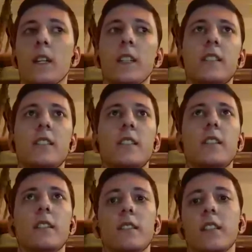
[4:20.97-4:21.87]
It's
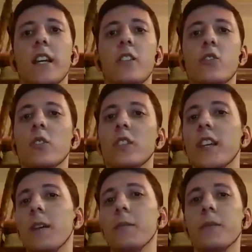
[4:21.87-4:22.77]
a casual
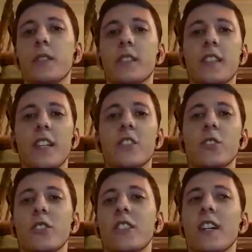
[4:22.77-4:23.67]
game,
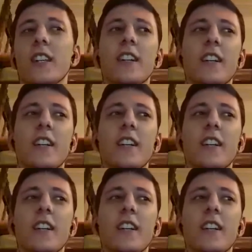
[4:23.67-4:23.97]
casual style.